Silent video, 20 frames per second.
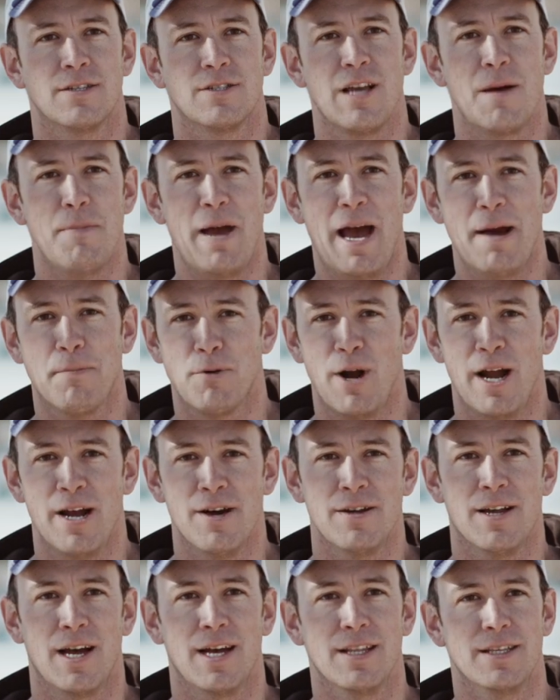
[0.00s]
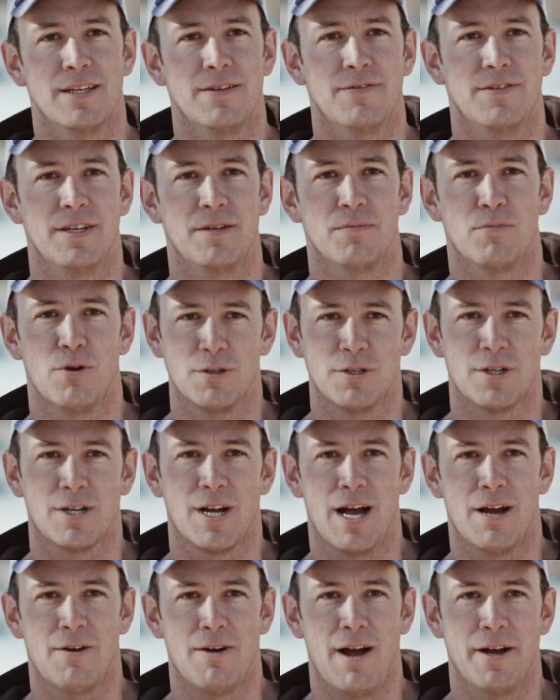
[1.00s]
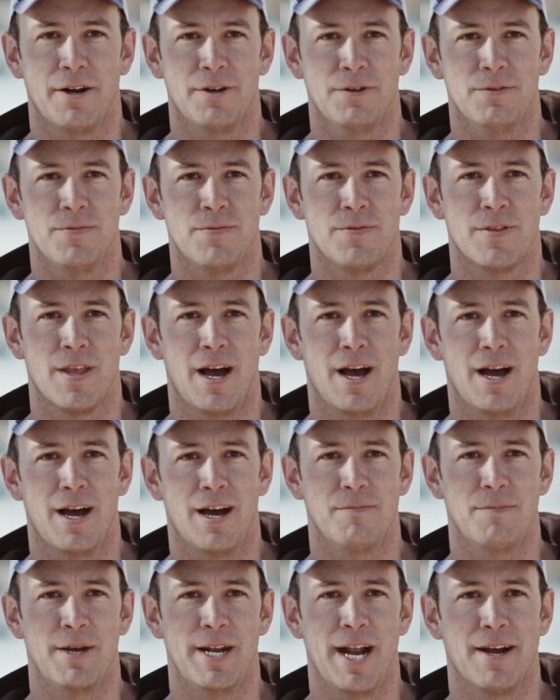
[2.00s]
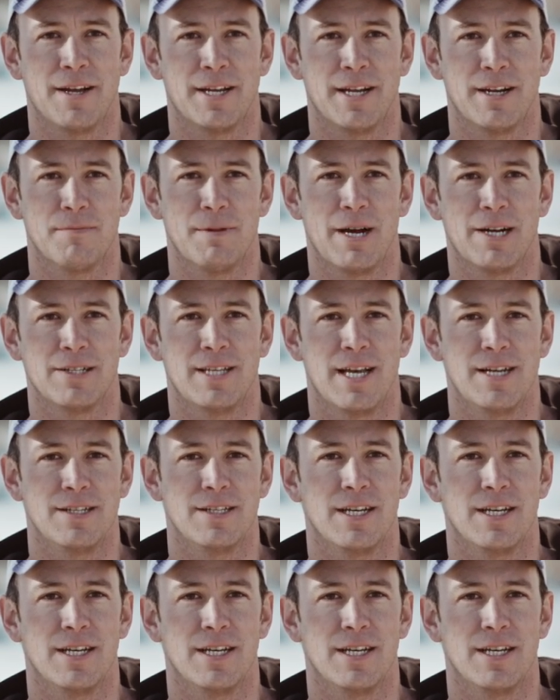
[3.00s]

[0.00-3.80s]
So I'm Pat Brown. I live in Boulder, Colorado. I've been out here about 10